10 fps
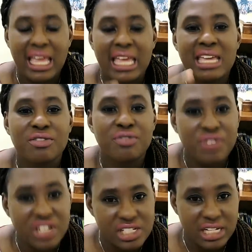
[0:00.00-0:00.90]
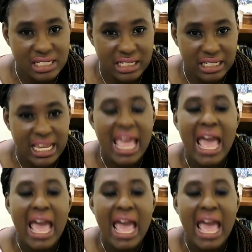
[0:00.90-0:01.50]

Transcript: efficiently,